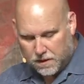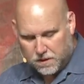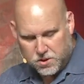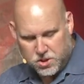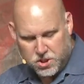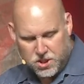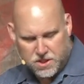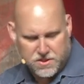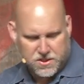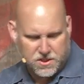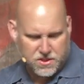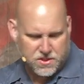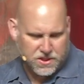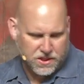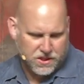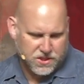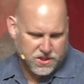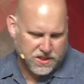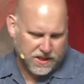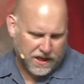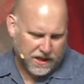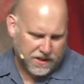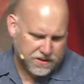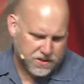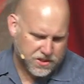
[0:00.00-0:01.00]
Jesus
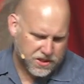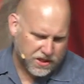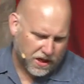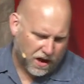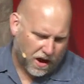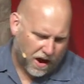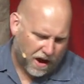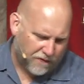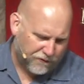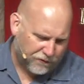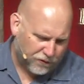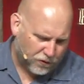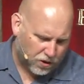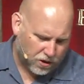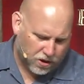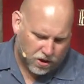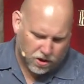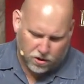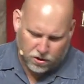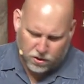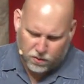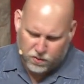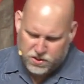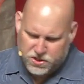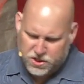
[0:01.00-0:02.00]
extends the offer to
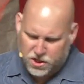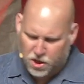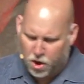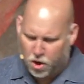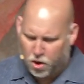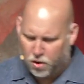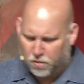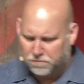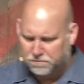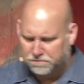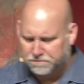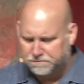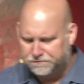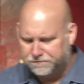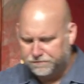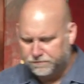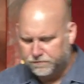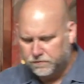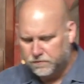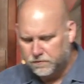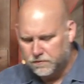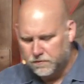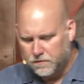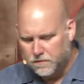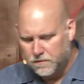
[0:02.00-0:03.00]
go to his home.
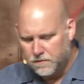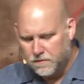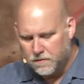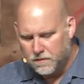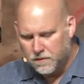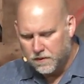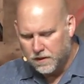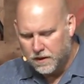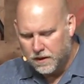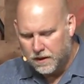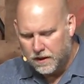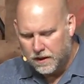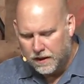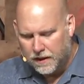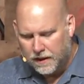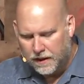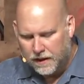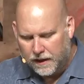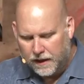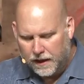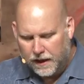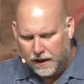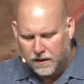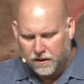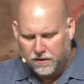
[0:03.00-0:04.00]

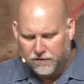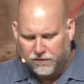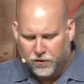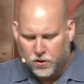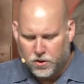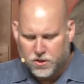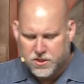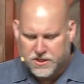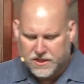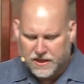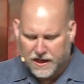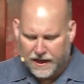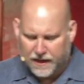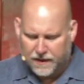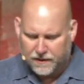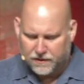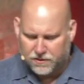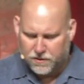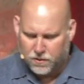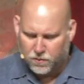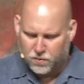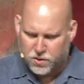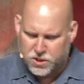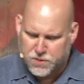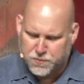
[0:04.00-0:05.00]
And in verse
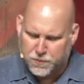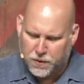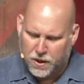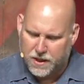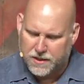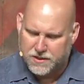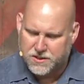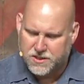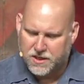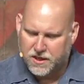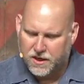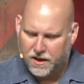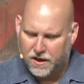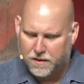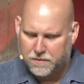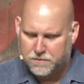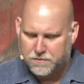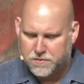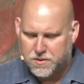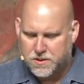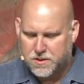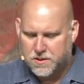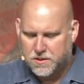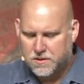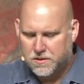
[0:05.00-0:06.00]
8, the response
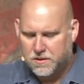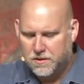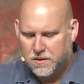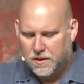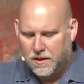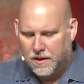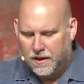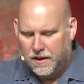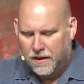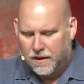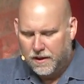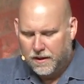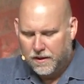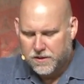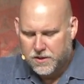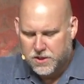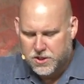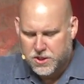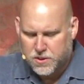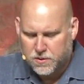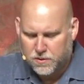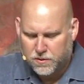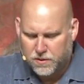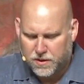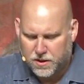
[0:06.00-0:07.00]
comes.
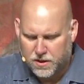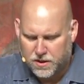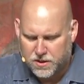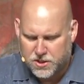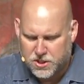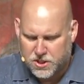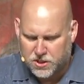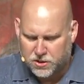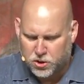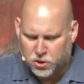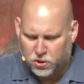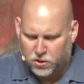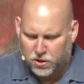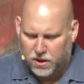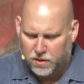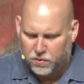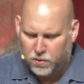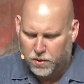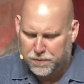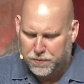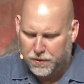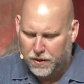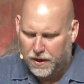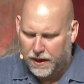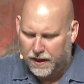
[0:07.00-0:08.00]
The centurion
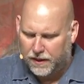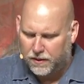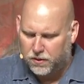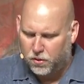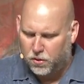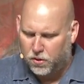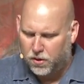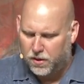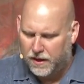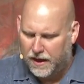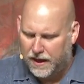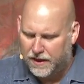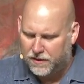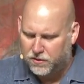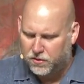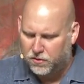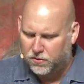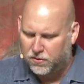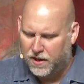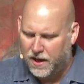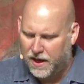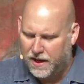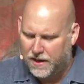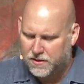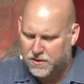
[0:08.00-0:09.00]
replied, "Lord, I do
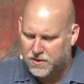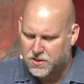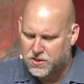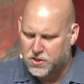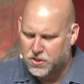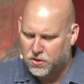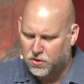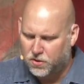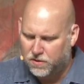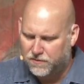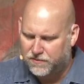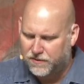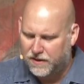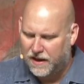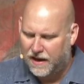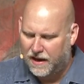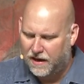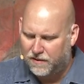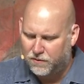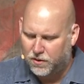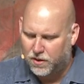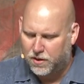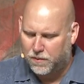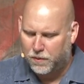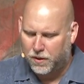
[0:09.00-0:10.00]
not deserve to
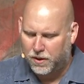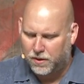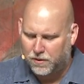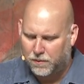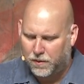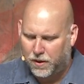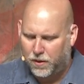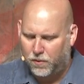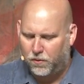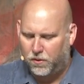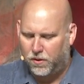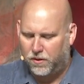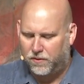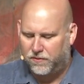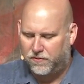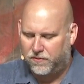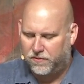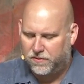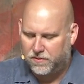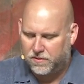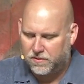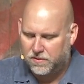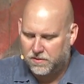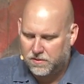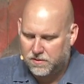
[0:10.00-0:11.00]
have you come under my roof."